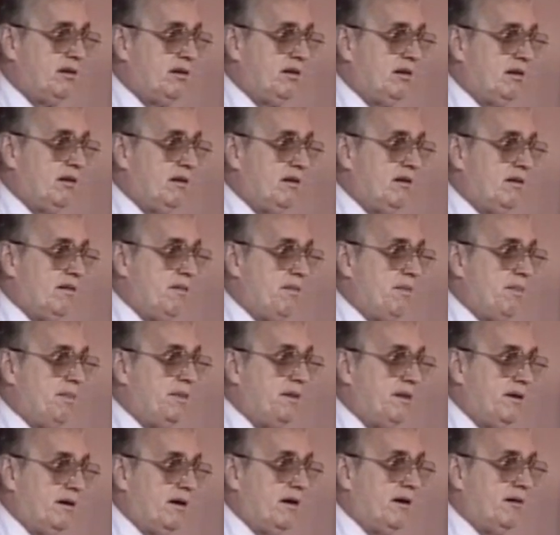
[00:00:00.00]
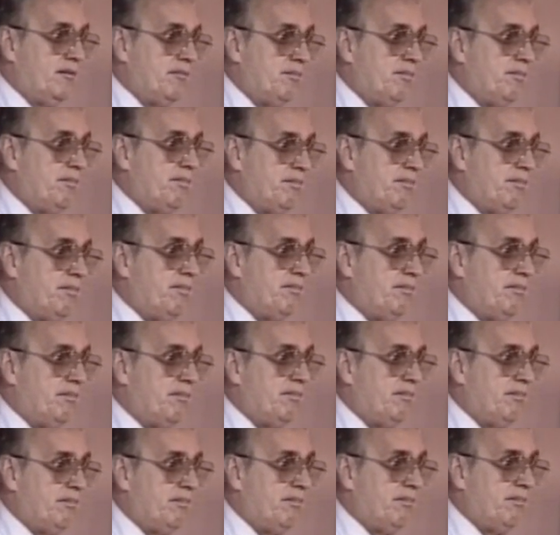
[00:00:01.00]
Star Yeah. Now
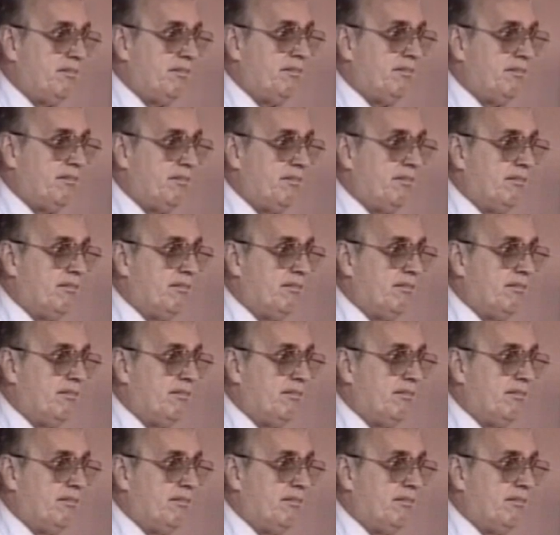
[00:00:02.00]
or later?